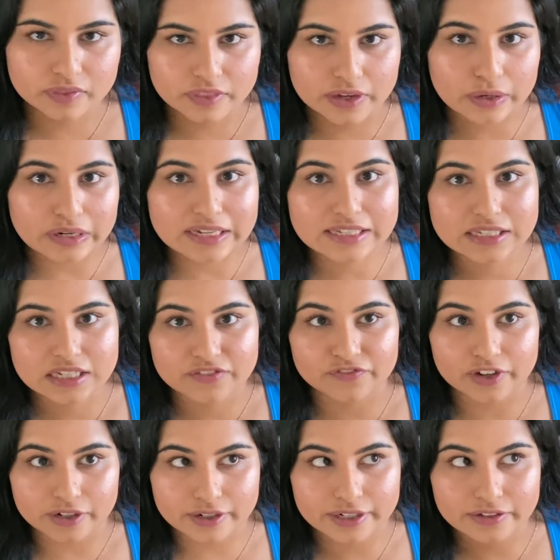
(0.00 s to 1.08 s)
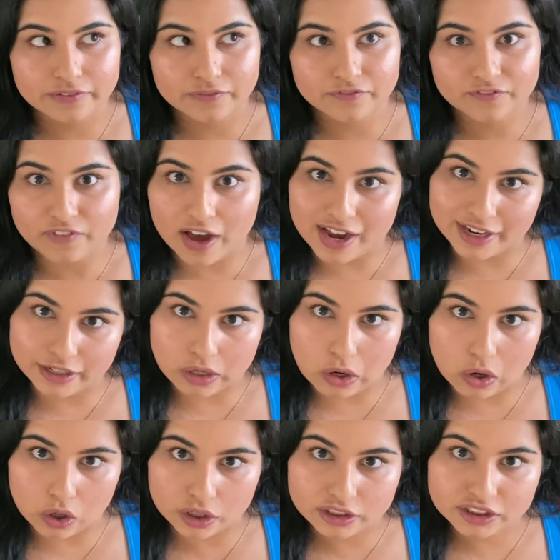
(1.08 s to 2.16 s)
There is a very fine
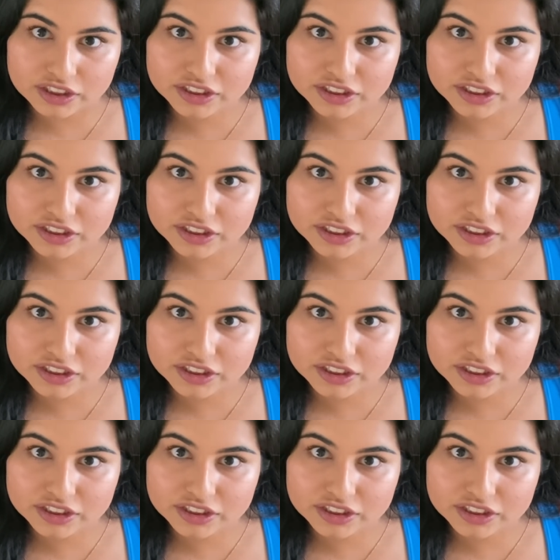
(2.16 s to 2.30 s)
art